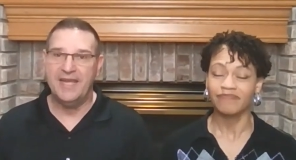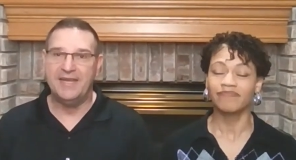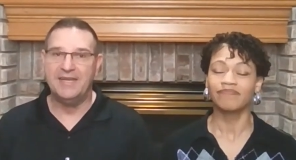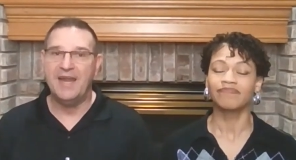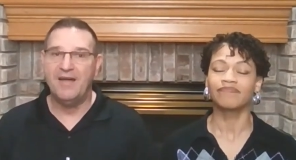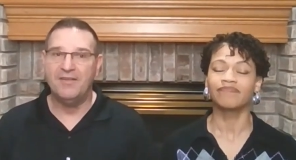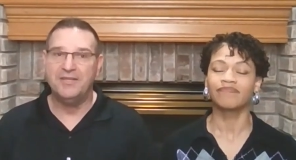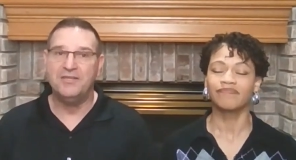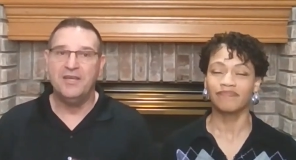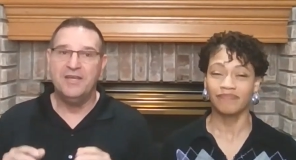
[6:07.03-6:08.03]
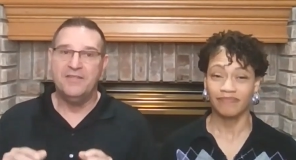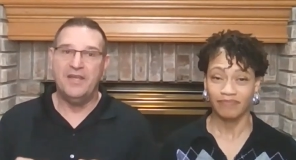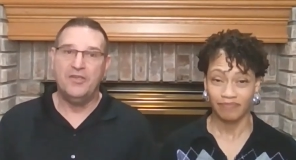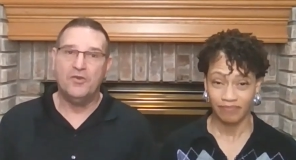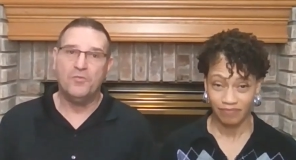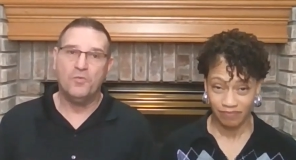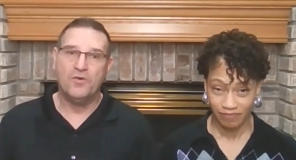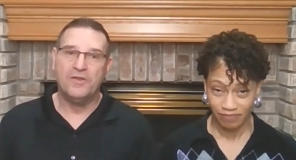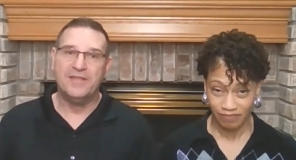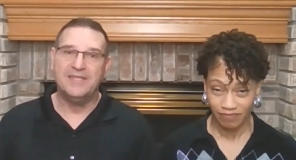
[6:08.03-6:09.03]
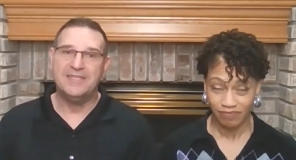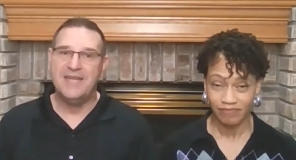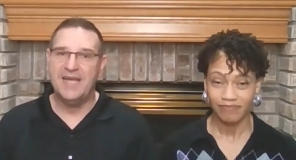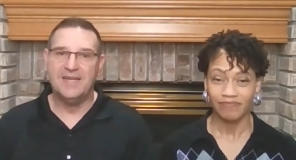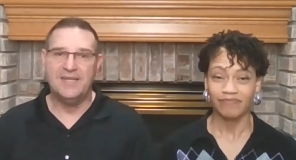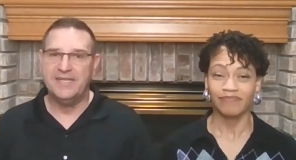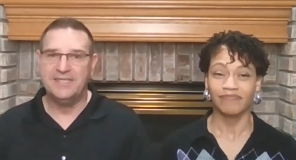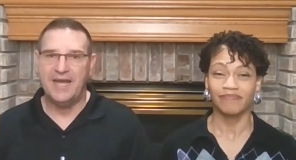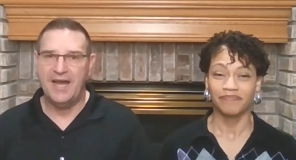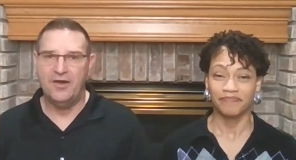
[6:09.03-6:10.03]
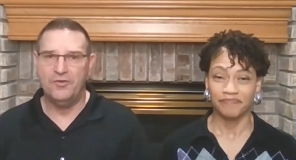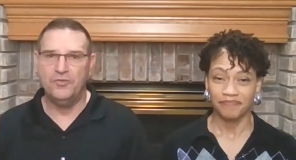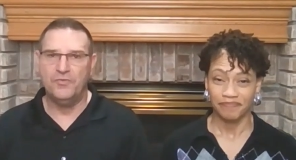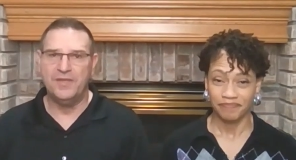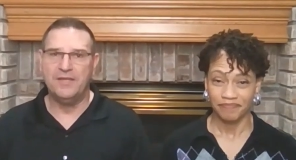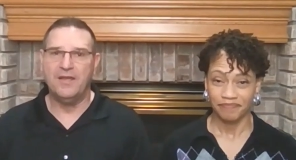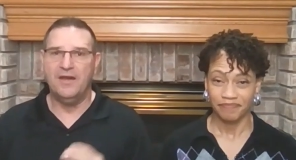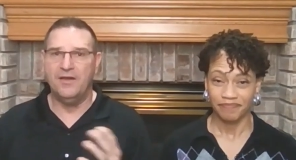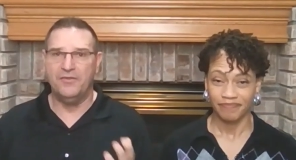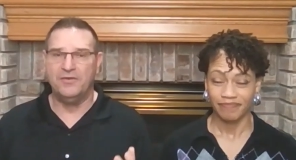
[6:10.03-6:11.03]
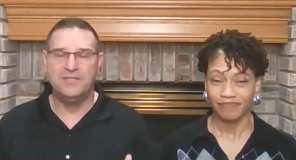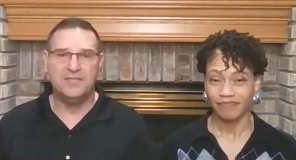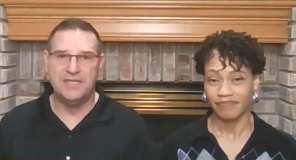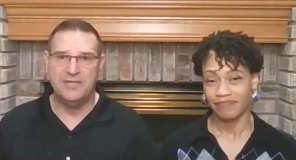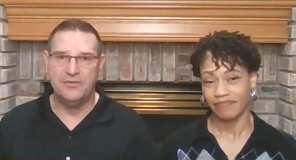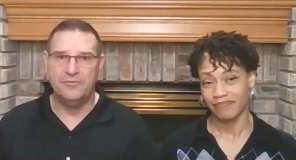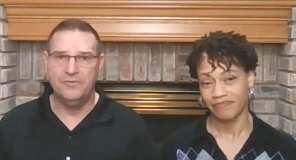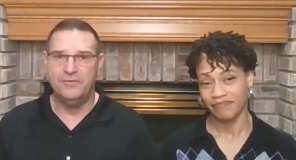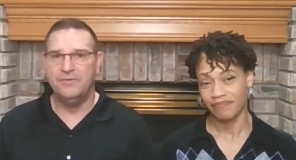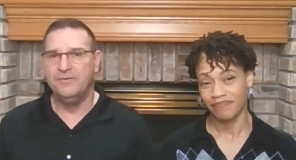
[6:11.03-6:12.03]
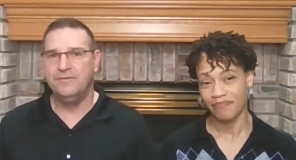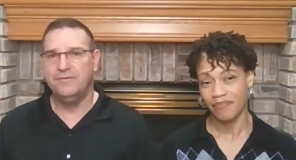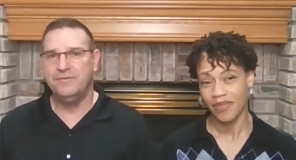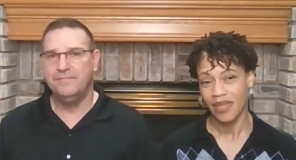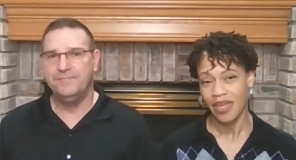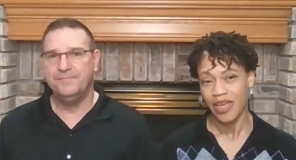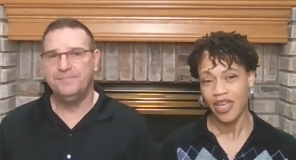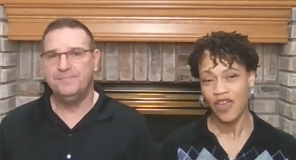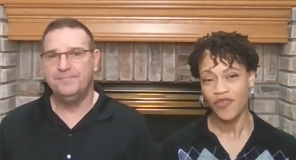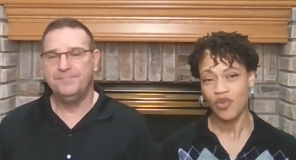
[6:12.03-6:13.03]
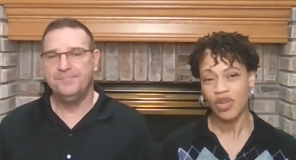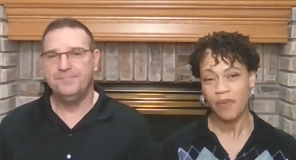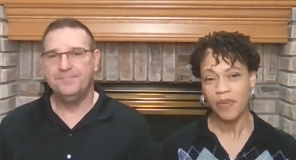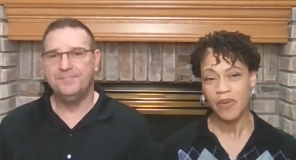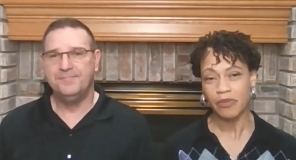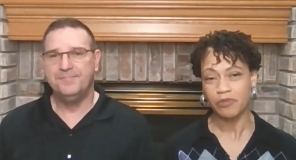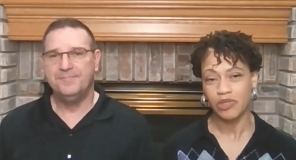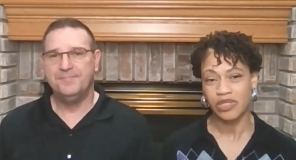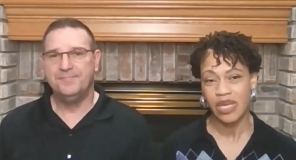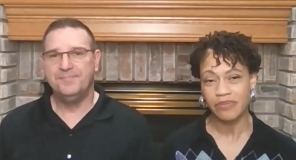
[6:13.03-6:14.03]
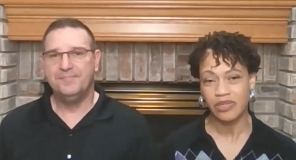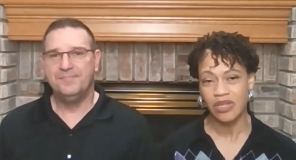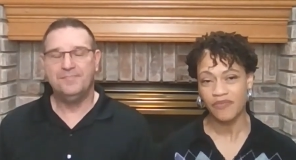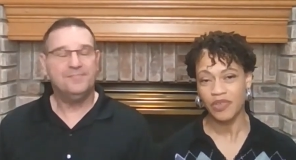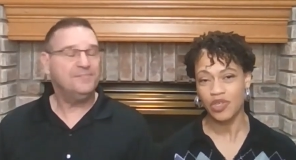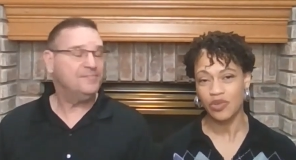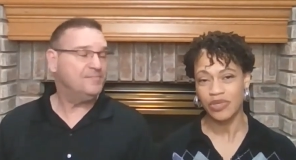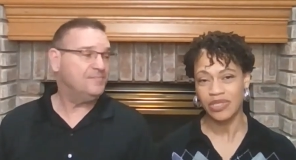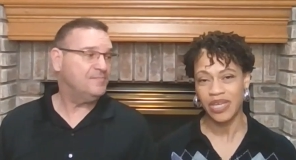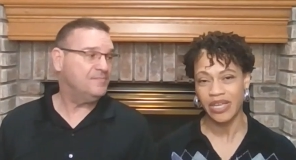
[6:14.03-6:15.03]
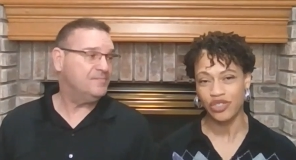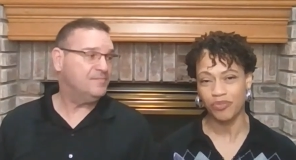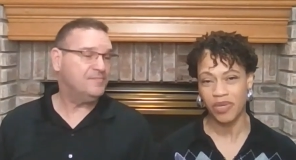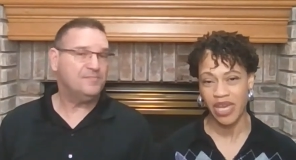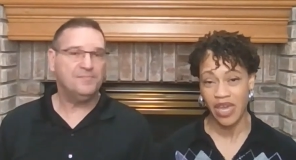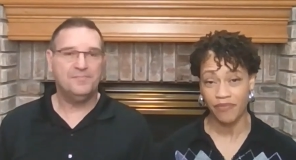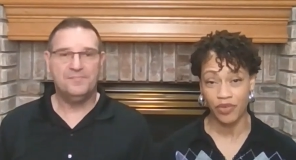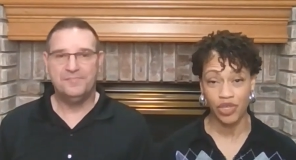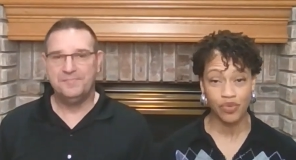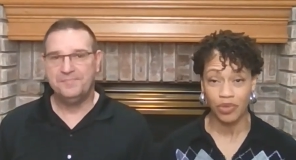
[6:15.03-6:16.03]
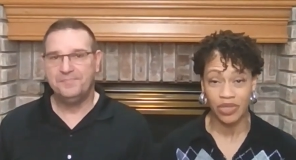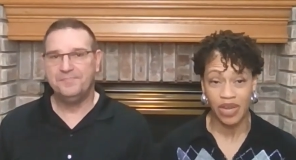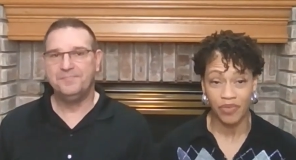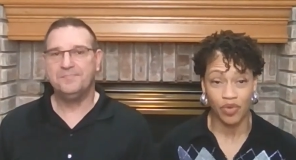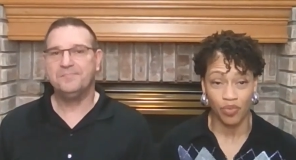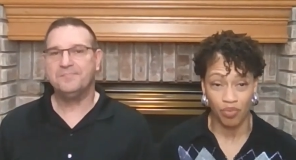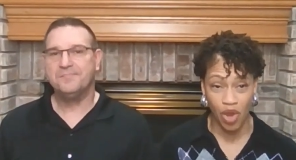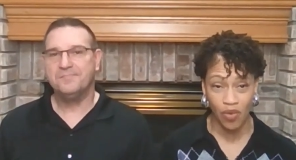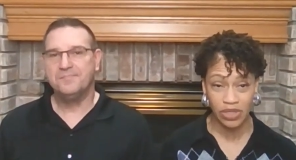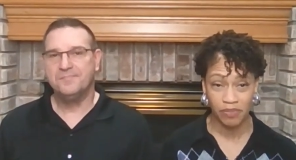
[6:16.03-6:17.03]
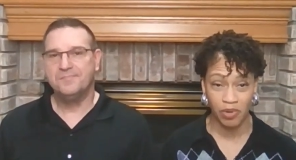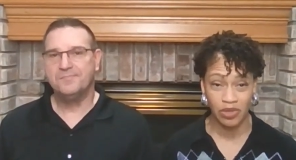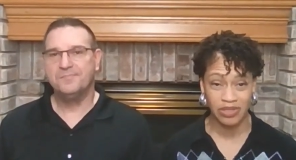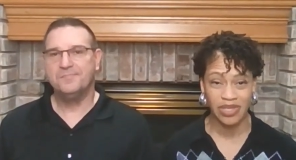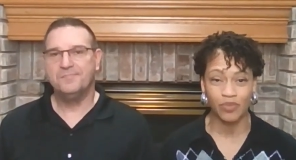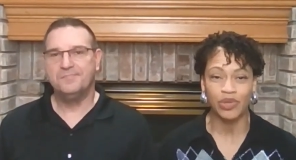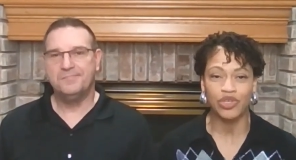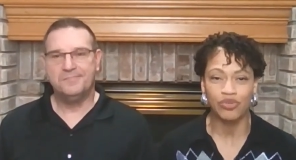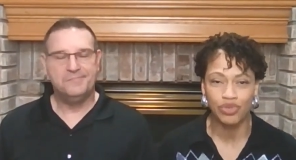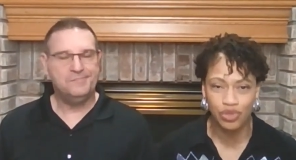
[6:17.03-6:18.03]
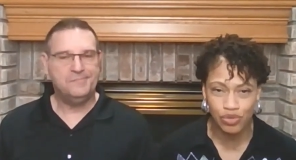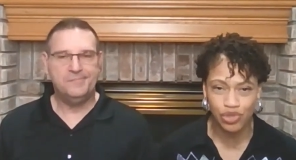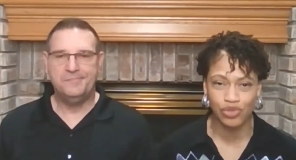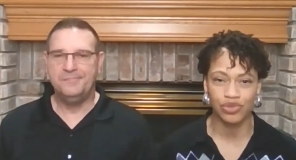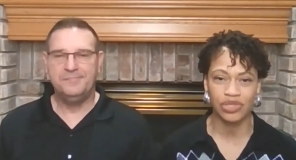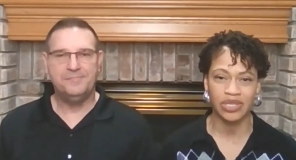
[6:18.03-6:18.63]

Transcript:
Speaker 1: and acknowledge that your worth is not linked to how you think others see you.
Speaker 2: If you let people's perception of you dictate your behavior, you will never grow as a person. And when you do choose to